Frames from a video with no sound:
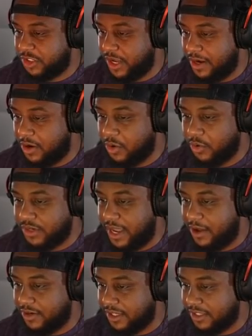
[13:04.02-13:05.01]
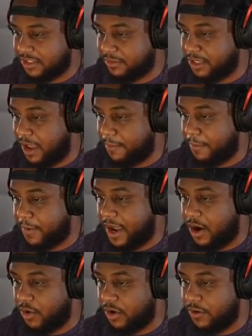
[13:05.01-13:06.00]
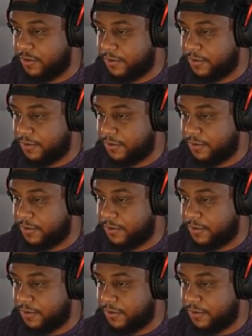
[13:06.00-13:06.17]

you gotta hold down to get some type of power.